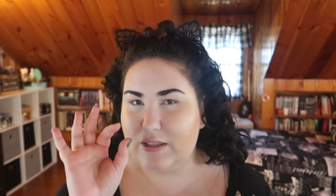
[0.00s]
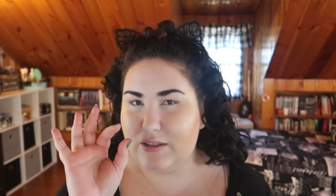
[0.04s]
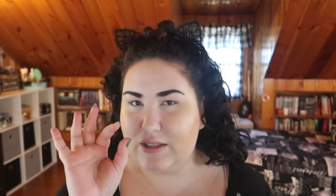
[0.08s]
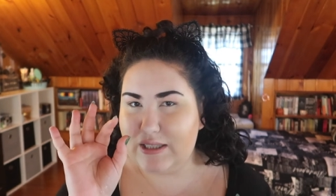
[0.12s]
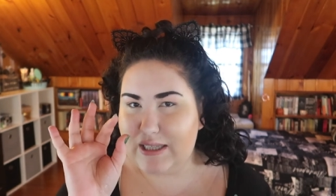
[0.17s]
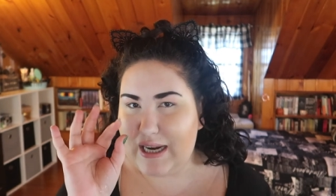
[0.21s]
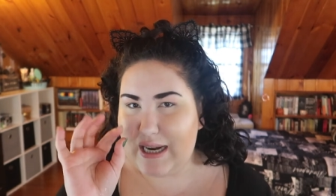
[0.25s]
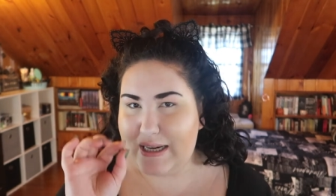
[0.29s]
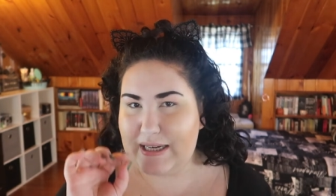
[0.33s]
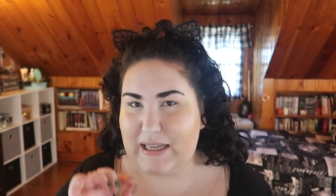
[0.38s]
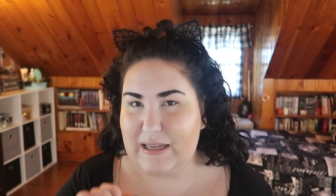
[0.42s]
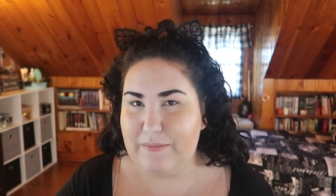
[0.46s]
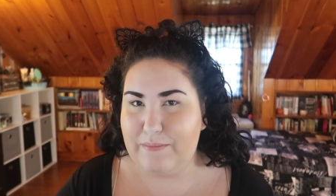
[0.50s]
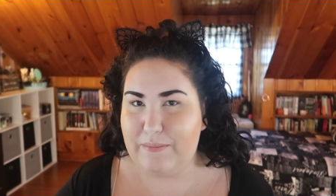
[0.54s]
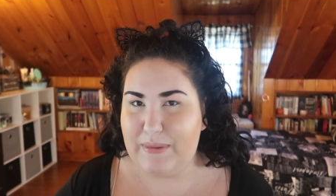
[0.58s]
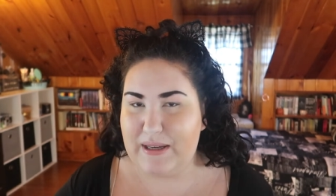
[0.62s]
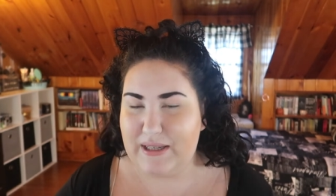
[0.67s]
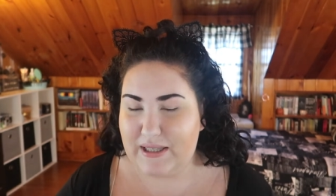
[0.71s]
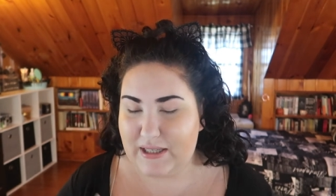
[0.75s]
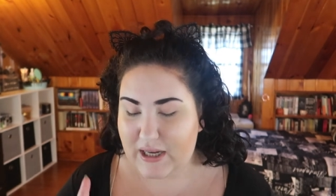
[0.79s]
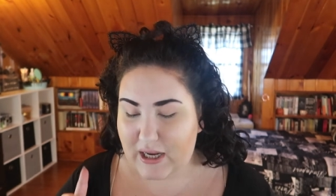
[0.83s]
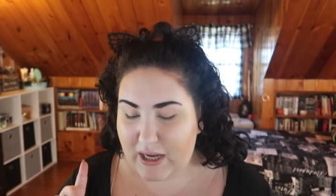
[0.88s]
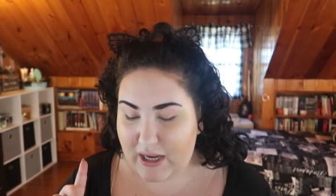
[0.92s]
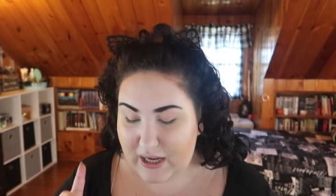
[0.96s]
tiny
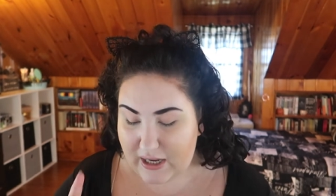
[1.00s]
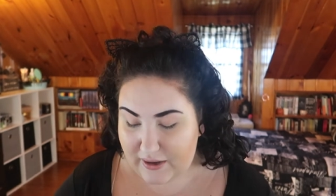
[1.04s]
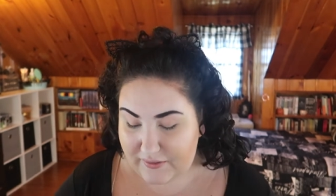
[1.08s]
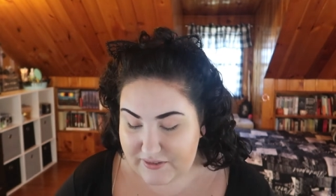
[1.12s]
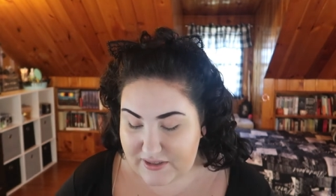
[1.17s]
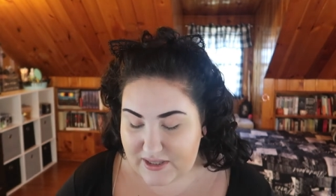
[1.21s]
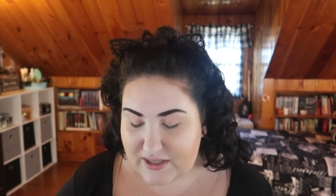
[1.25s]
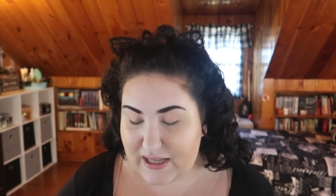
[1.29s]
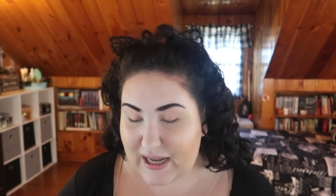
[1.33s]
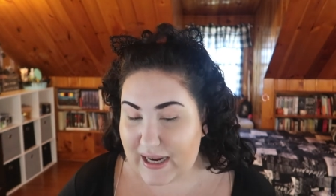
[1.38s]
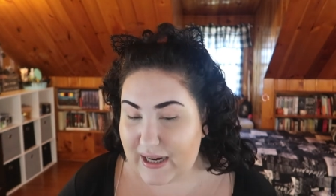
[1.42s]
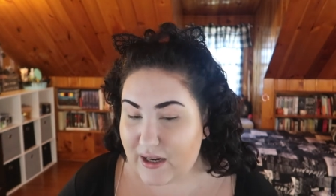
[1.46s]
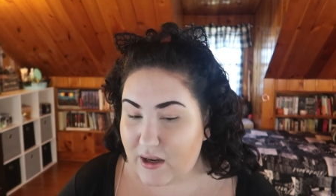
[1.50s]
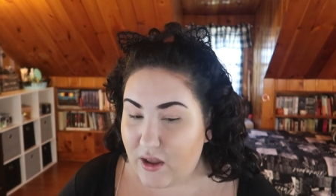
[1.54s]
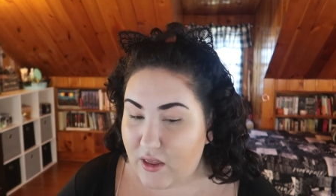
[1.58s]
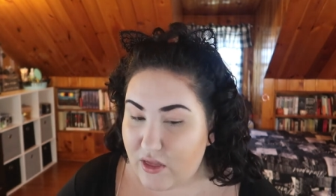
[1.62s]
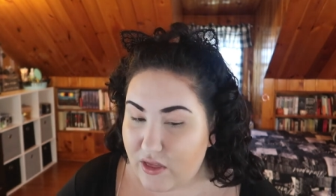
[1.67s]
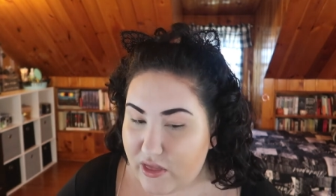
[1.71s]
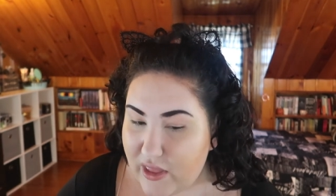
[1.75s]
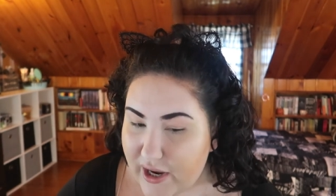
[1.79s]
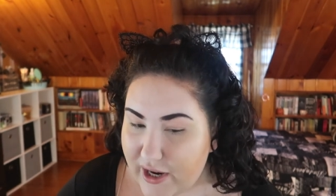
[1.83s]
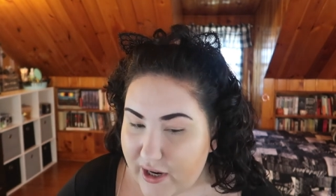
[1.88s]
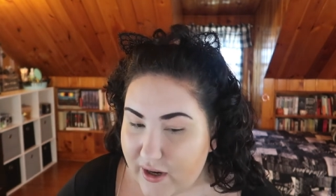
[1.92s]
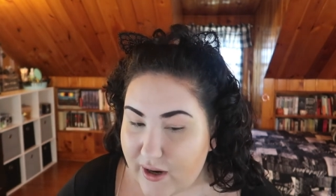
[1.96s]
bit of slack
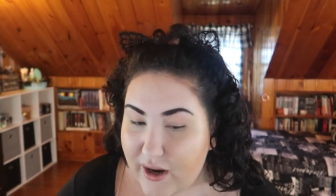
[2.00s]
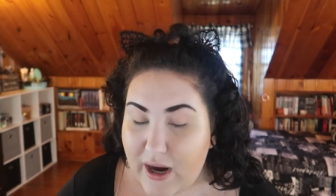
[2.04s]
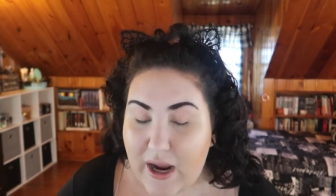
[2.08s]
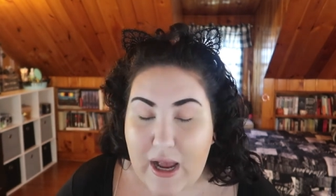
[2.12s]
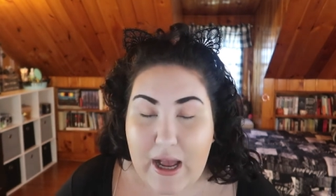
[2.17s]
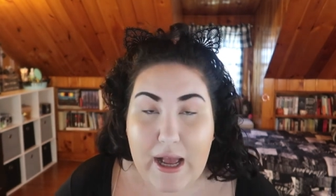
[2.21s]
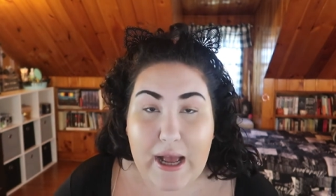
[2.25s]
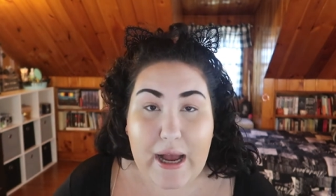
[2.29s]
there.